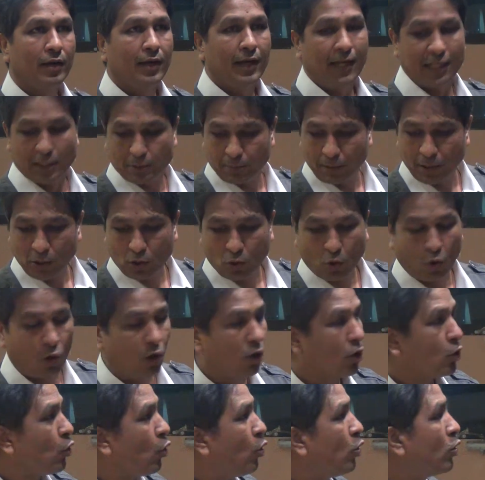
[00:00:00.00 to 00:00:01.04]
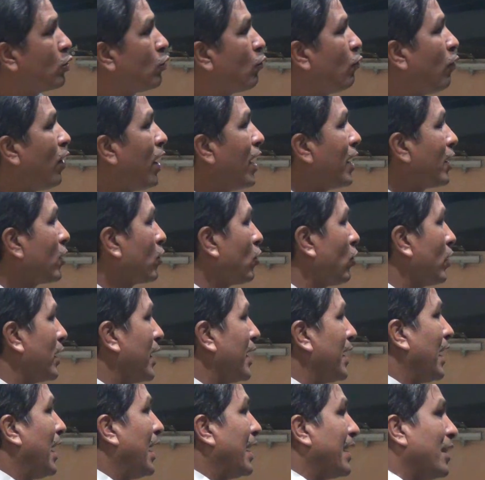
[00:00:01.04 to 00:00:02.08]
It's been told, don't walk on
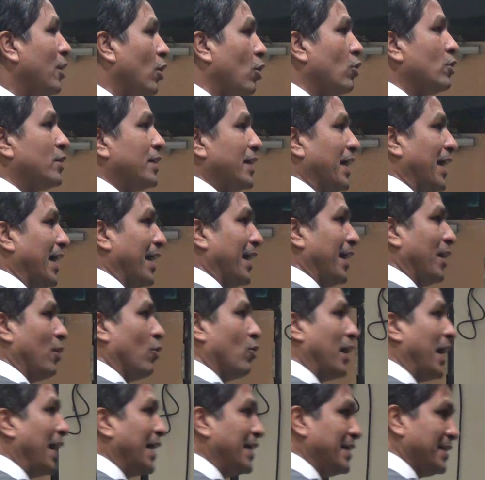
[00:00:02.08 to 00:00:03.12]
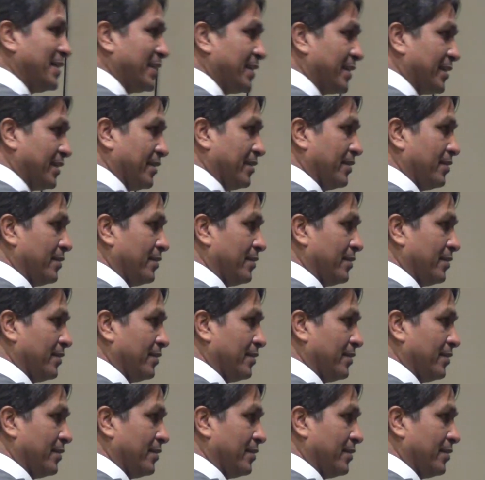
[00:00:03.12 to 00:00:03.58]
an unknown terrain on ice.